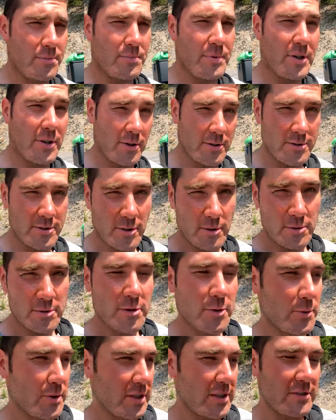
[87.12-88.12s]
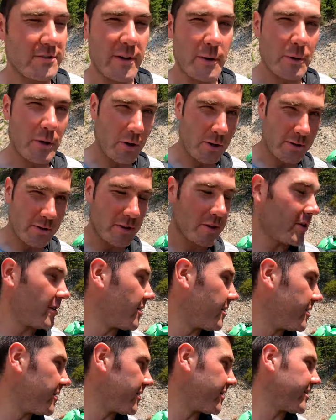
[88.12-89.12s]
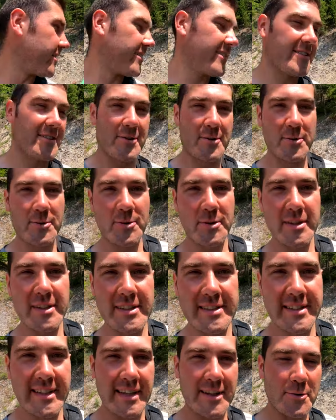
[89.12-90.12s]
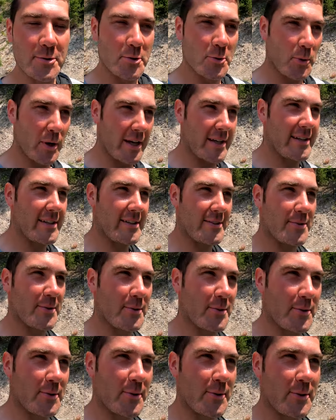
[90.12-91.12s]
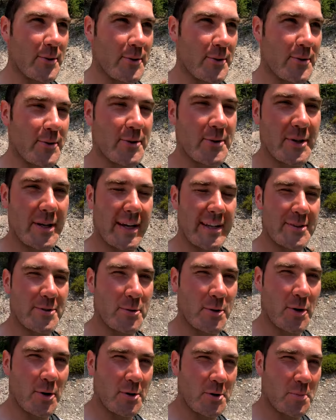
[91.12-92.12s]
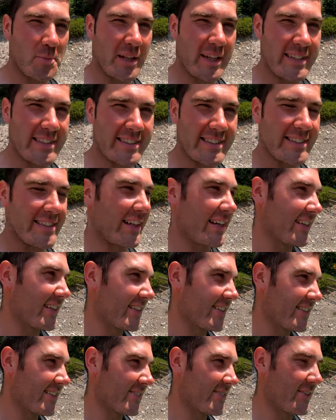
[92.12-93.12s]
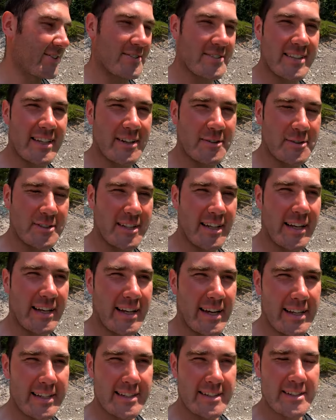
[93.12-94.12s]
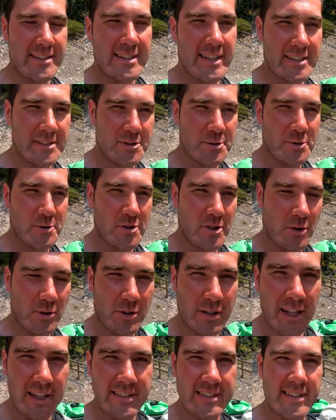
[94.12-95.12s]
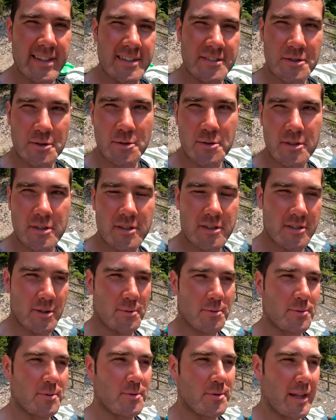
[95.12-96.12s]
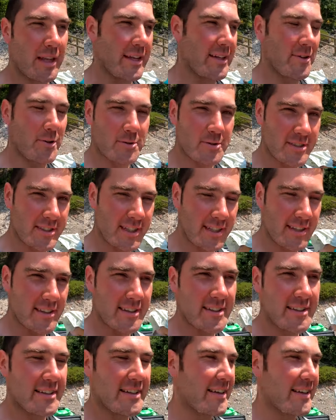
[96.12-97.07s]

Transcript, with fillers: because also it's very hot, so it's a good way to get to cold places like this, because there is like 8 Celsius or 10 Celsius, something like constant,